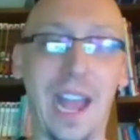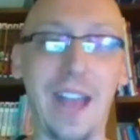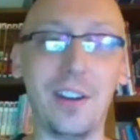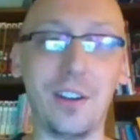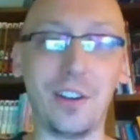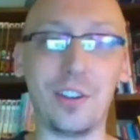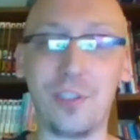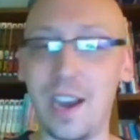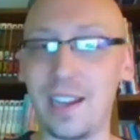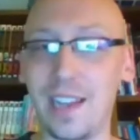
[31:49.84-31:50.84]
editor to
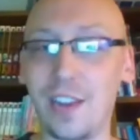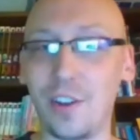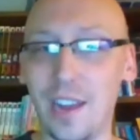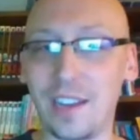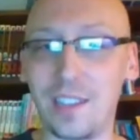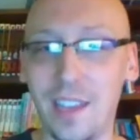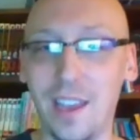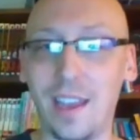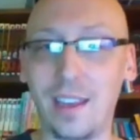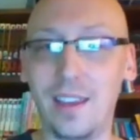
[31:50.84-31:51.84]
try to get your next
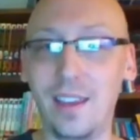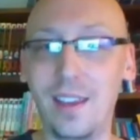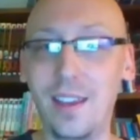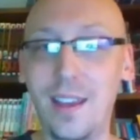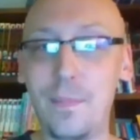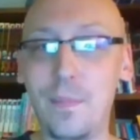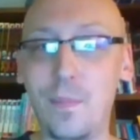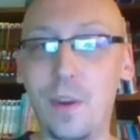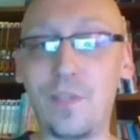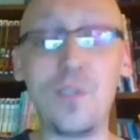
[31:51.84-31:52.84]
gig.
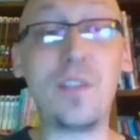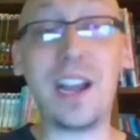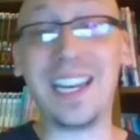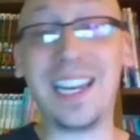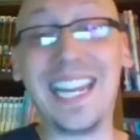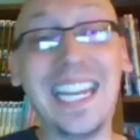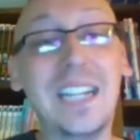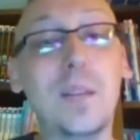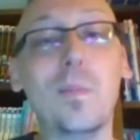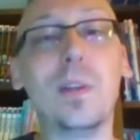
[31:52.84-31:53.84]
But if you've got an
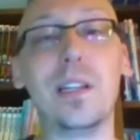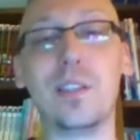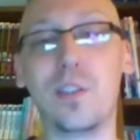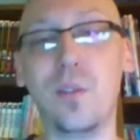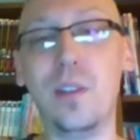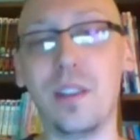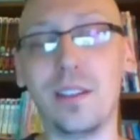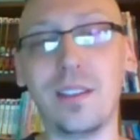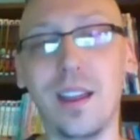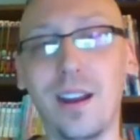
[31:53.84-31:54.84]
incomplete story
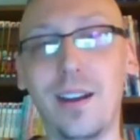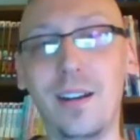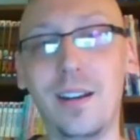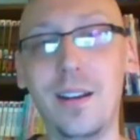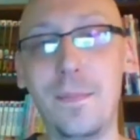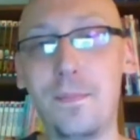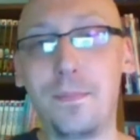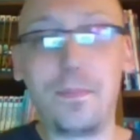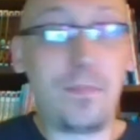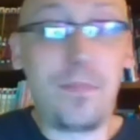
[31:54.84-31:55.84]
that's there,
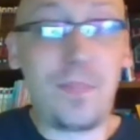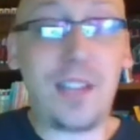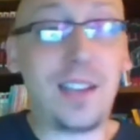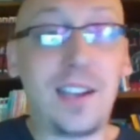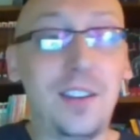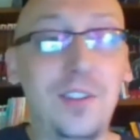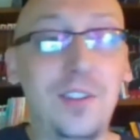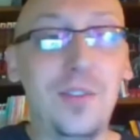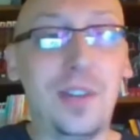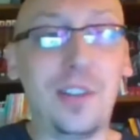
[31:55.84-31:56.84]
that's not going to
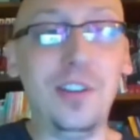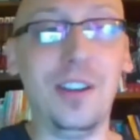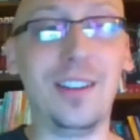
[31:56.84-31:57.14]
do you any good.